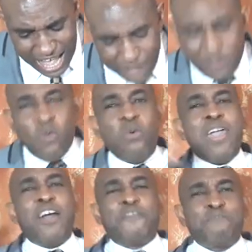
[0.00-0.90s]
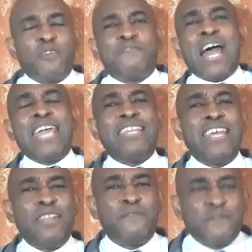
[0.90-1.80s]
have a way of
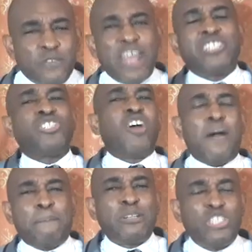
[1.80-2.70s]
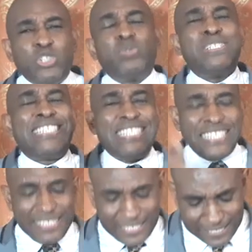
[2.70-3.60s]
providing fresh
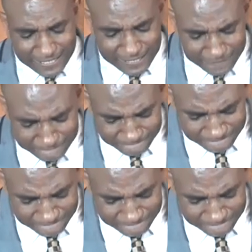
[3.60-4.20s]
opportunities.